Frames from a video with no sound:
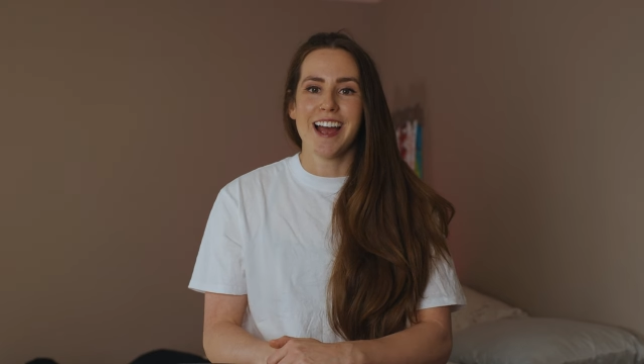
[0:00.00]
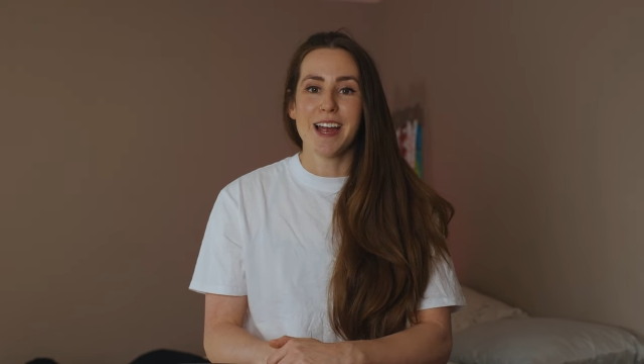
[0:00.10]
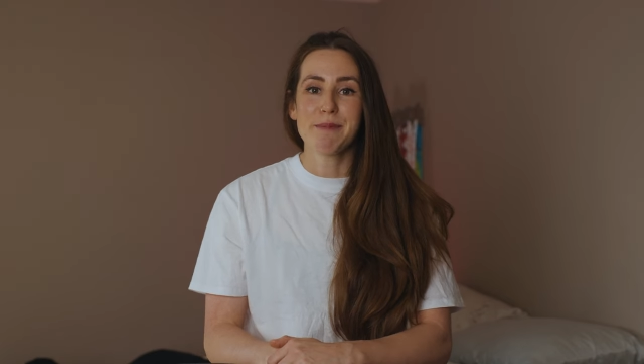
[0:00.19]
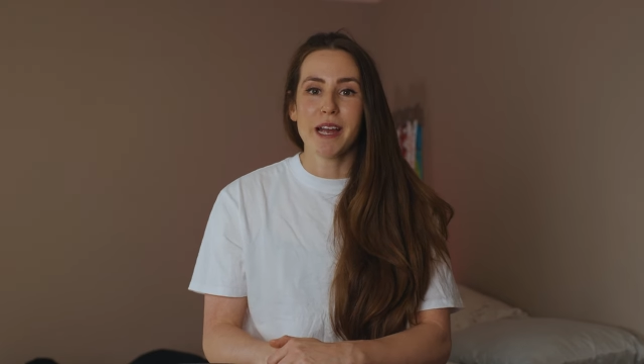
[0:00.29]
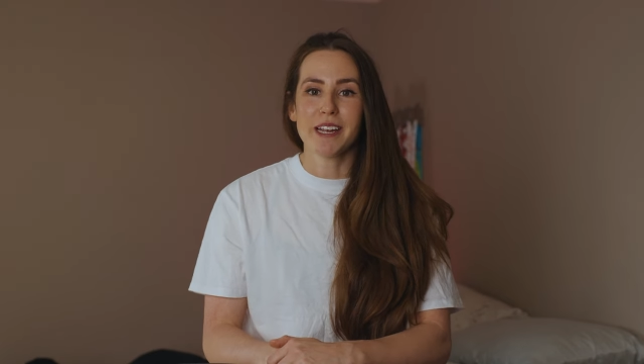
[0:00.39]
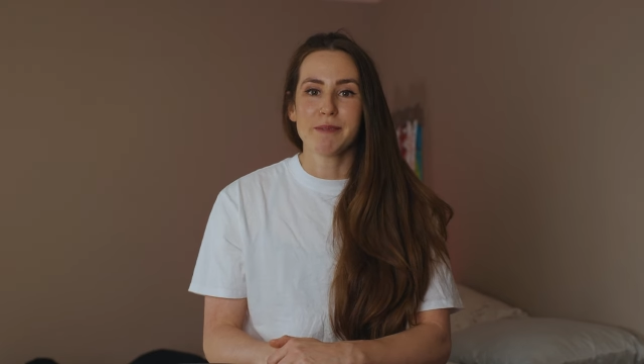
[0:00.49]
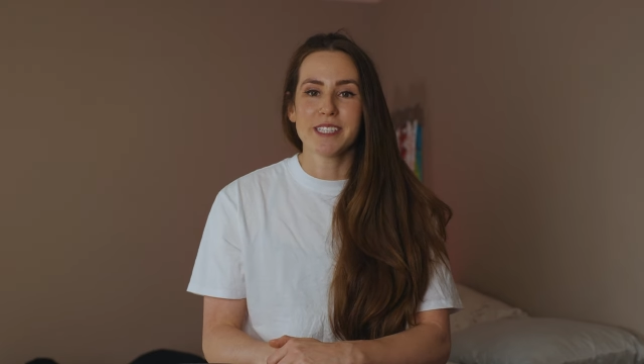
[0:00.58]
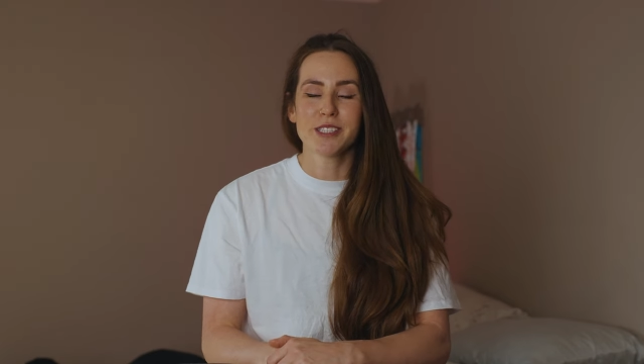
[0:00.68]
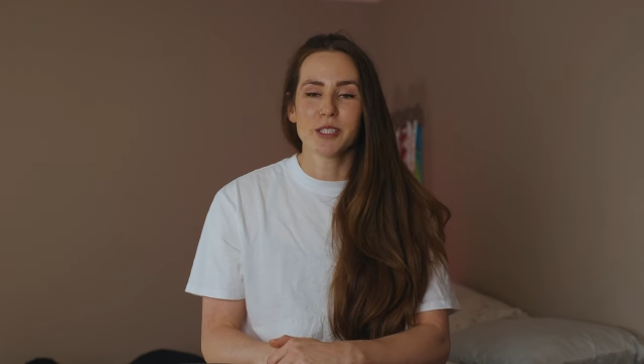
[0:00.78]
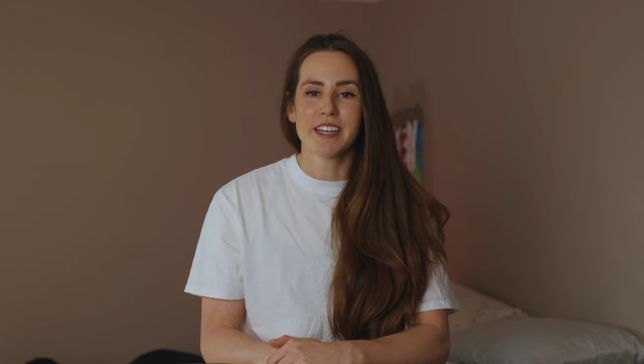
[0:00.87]
I'm packing
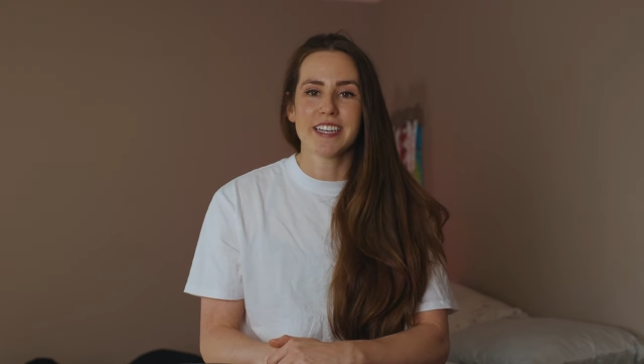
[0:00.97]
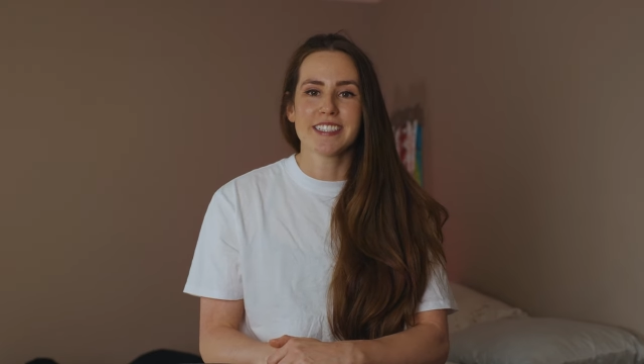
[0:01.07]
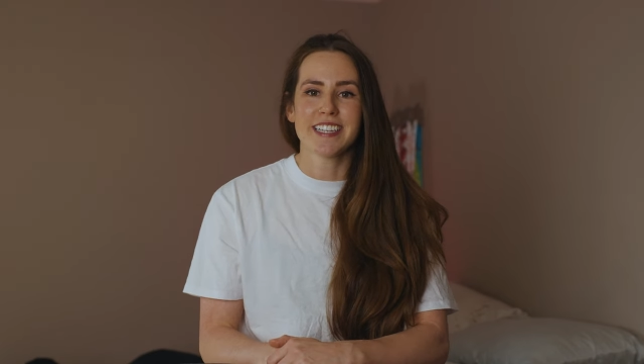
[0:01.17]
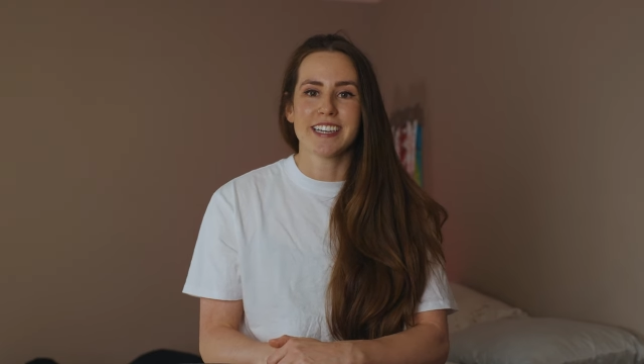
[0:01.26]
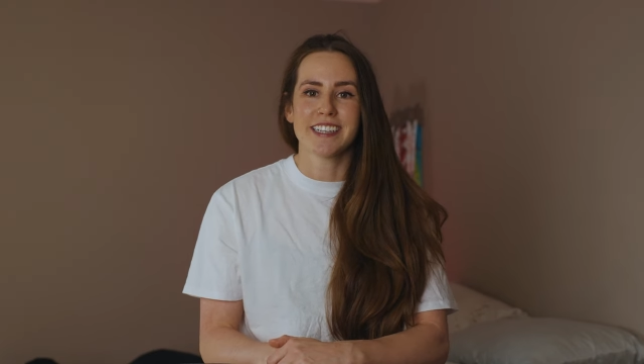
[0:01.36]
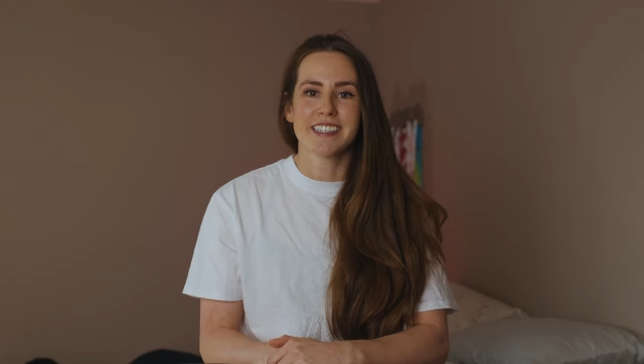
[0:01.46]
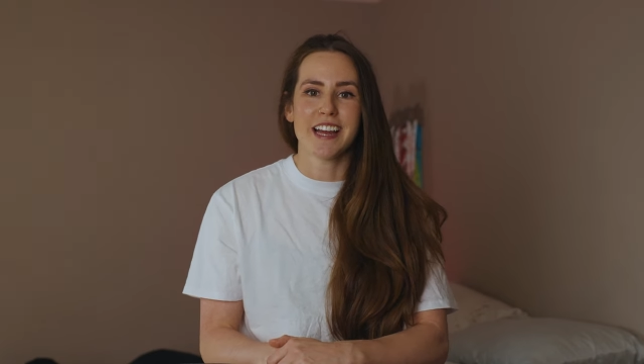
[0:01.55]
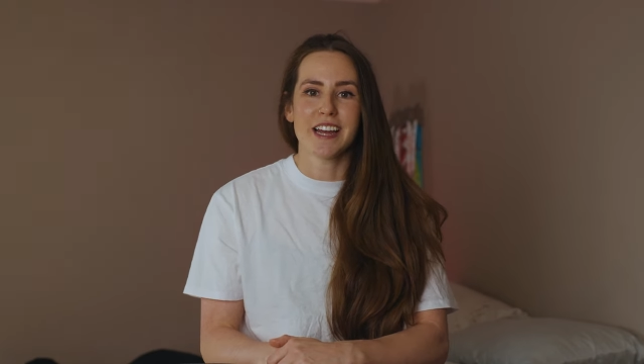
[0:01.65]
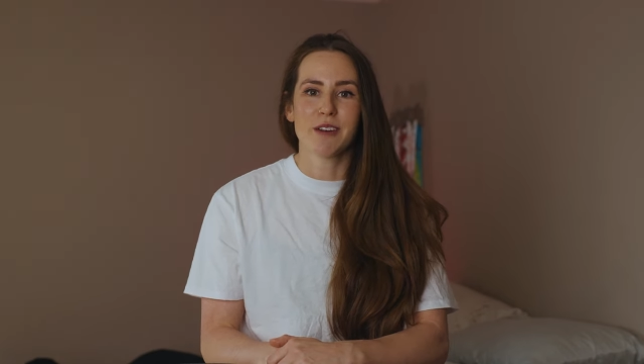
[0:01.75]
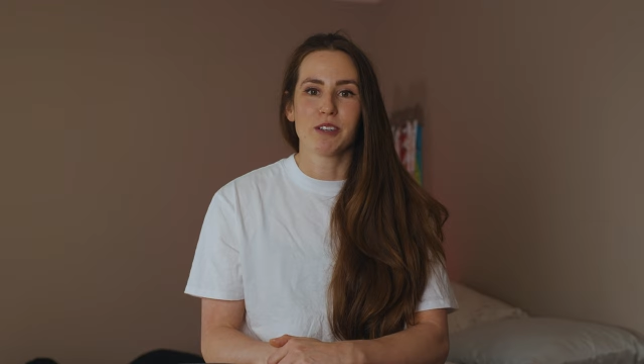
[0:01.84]
my suitcase, and
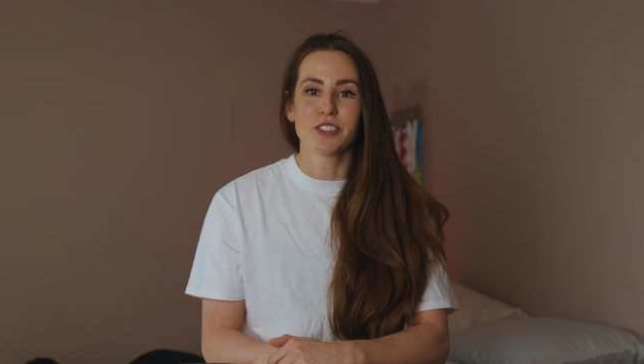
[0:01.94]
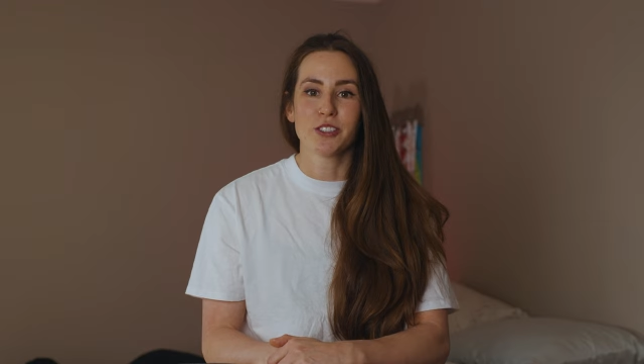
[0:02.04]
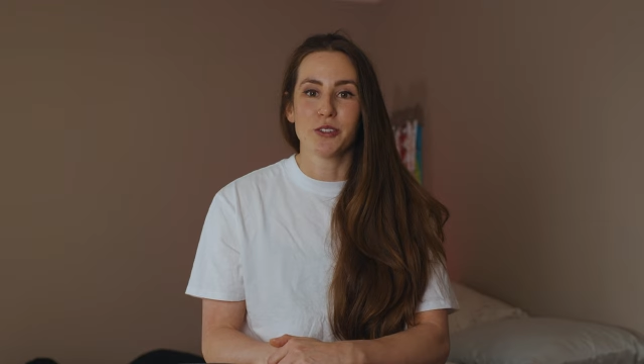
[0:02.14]
I want to show